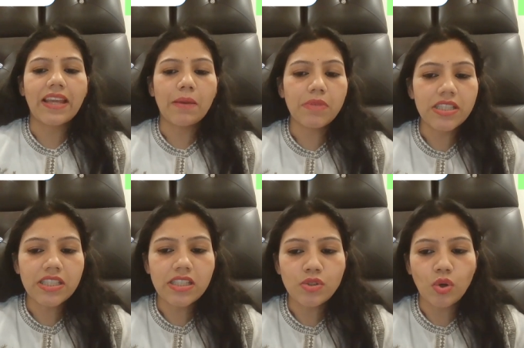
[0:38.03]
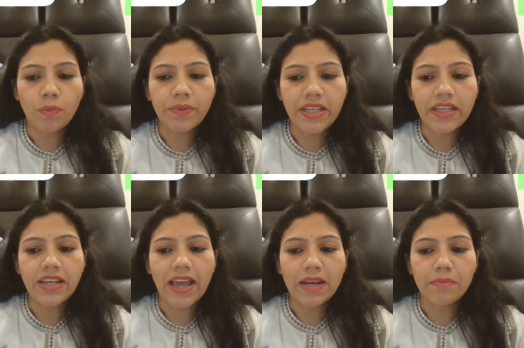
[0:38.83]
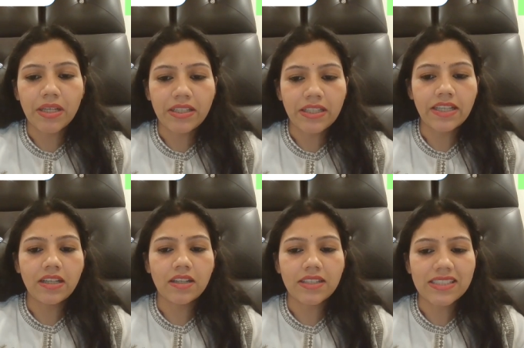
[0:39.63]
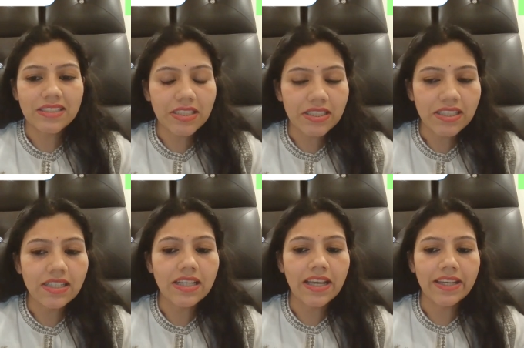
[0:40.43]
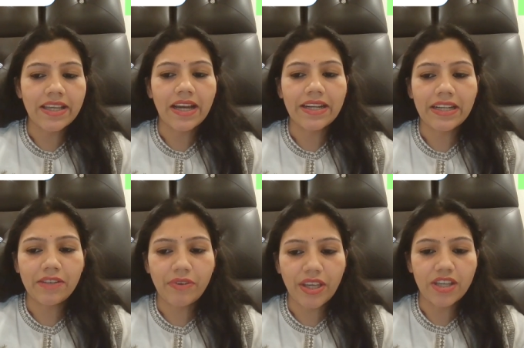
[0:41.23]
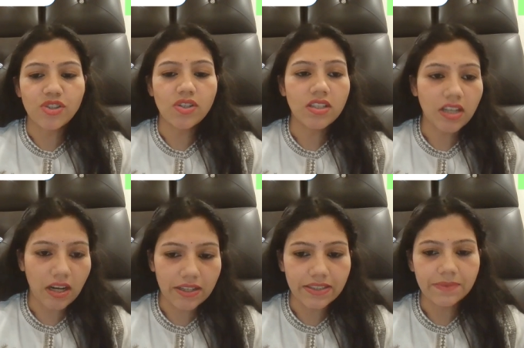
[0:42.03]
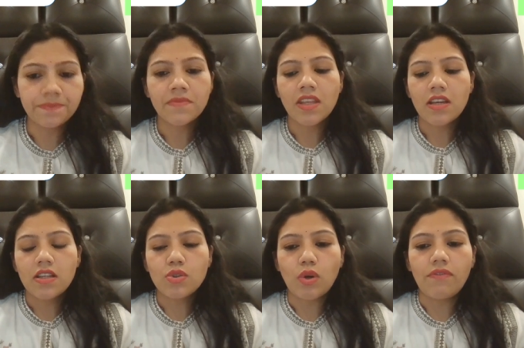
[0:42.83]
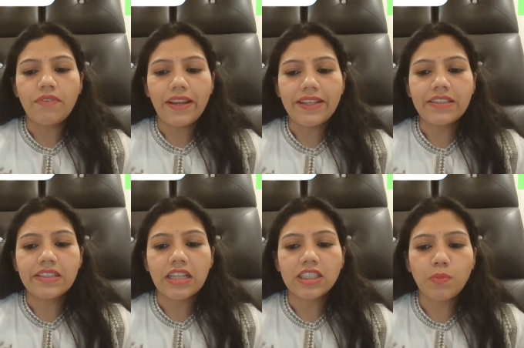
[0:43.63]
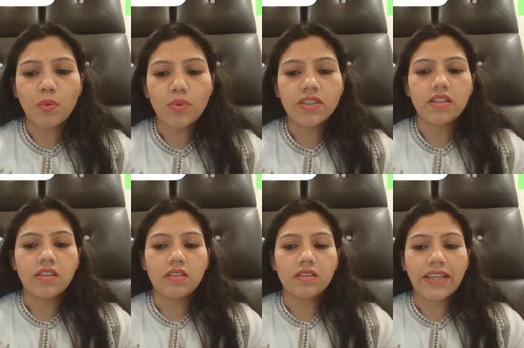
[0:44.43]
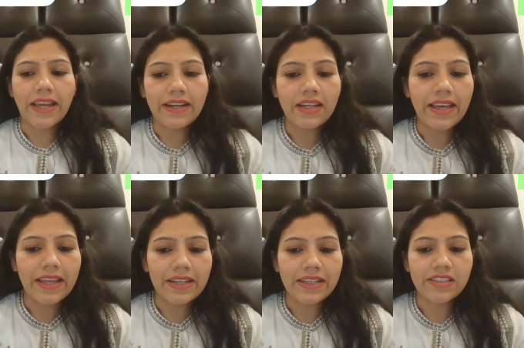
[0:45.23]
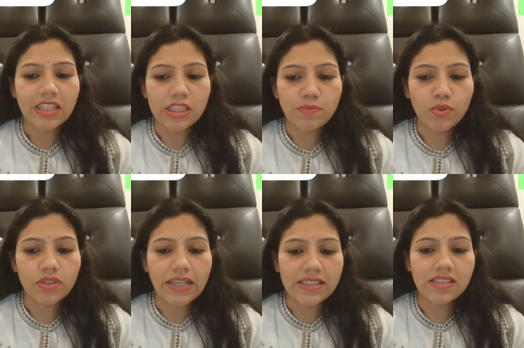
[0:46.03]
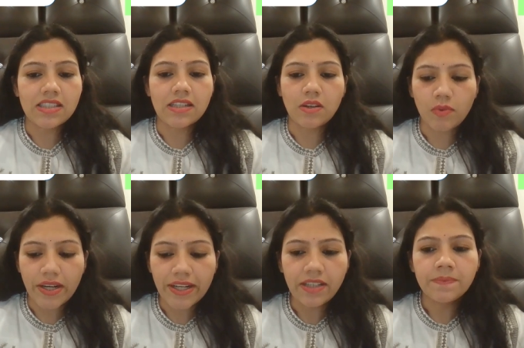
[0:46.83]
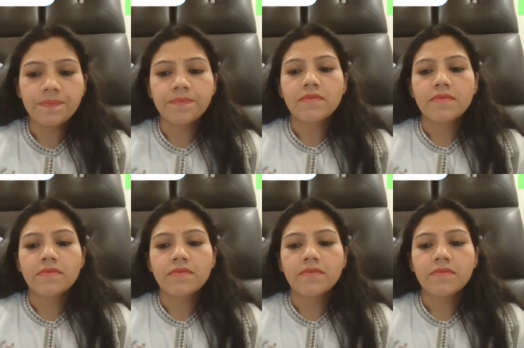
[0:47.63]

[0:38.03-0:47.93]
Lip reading: and ability to obtain and maintain a restricted area identification card. So a valid transport Canada airline transport license is required,